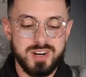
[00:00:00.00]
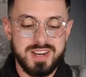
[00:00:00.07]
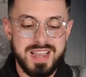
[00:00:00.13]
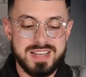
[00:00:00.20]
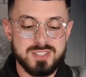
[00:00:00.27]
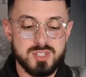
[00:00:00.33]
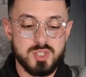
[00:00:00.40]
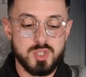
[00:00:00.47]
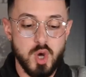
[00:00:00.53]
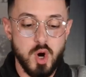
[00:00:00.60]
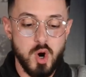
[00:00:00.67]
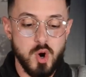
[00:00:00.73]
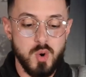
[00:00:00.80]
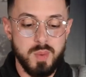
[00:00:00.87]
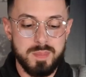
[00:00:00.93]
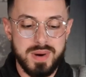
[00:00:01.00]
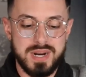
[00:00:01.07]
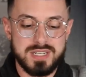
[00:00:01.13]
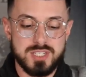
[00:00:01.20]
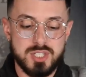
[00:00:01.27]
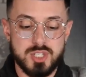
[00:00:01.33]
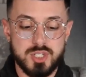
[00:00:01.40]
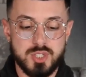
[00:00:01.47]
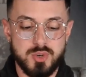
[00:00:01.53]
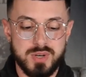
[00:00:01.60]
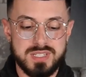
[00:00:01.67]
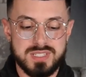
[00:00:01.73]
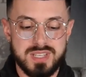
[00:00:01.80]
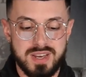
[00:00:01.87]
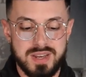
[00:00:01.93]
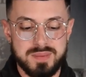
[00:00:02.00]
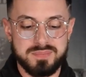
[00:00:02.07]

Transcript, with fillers: has so much screen time.